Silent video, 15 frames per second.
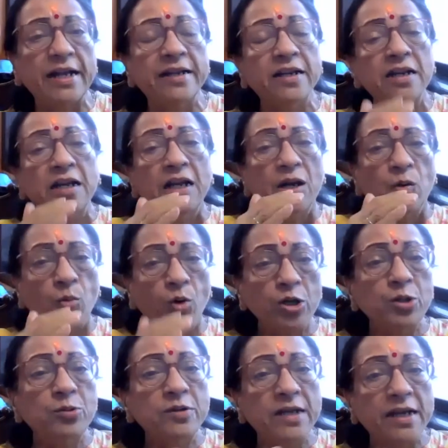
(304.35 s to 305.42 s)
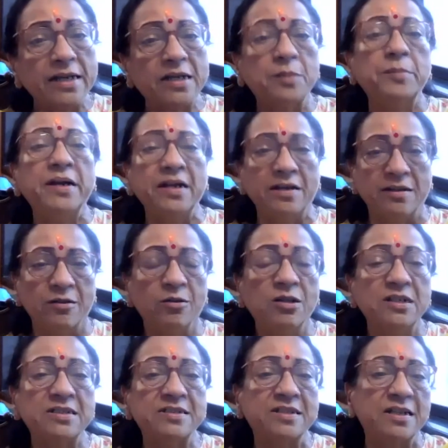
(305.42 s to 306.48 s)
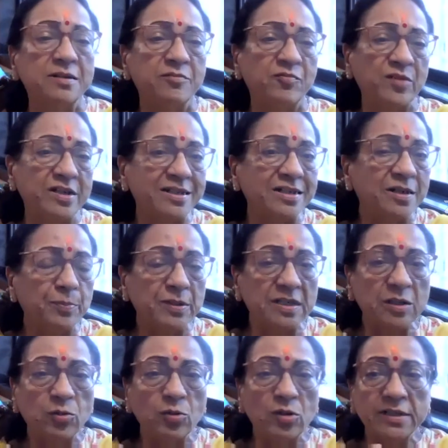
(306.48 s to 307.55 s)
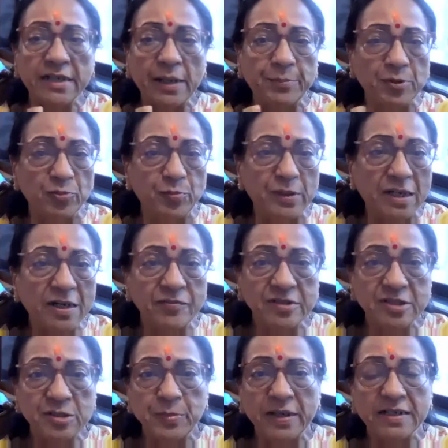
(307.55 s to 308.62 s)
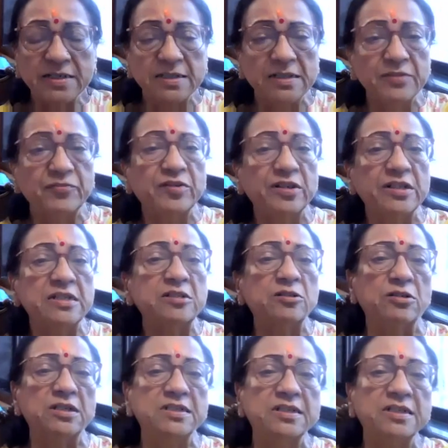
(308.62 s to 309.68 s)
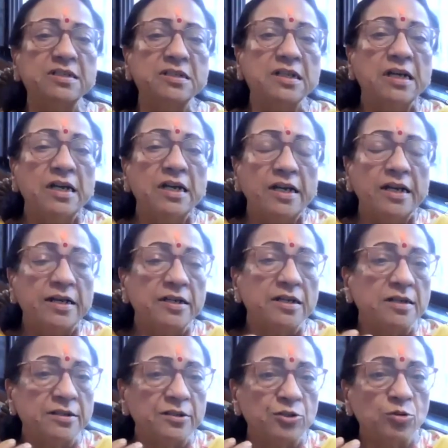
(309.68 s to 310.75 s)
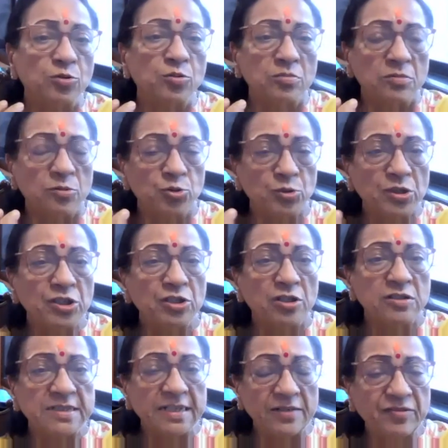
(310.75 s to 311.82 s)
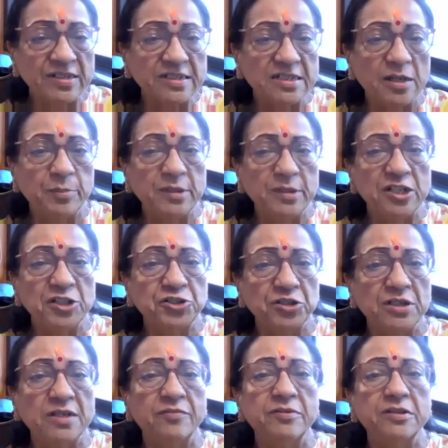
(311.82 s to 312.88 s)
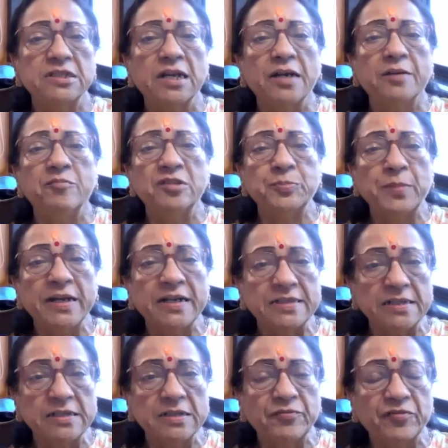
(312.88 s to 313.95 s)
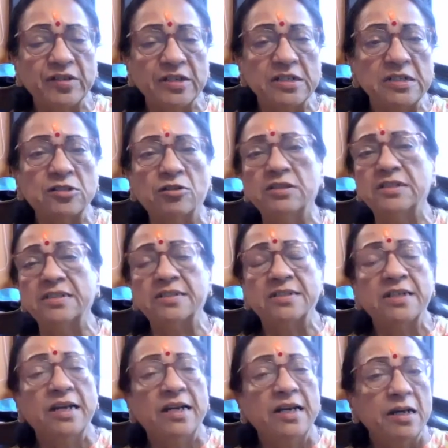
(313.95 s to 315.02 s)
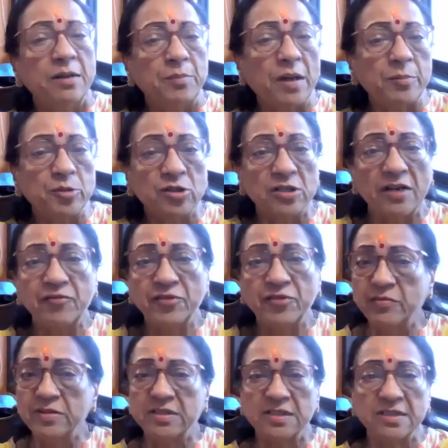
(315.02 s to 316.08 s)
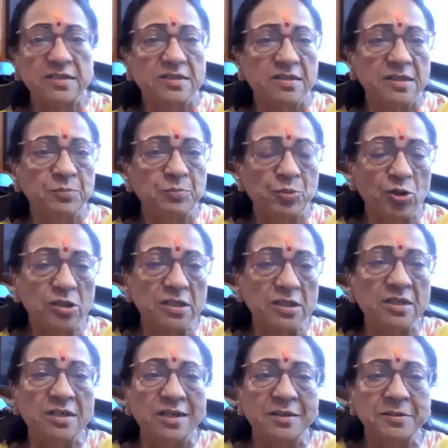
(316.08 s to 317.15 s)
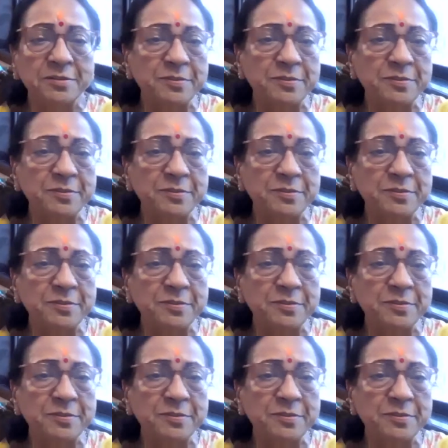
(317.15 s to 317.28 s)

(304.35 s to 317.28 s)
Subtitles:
And what do you recommend? Is there wearing a particular type of bra which makes a difference, or is it doing your self-examination every time which makes a difference, or is it mammography which is important?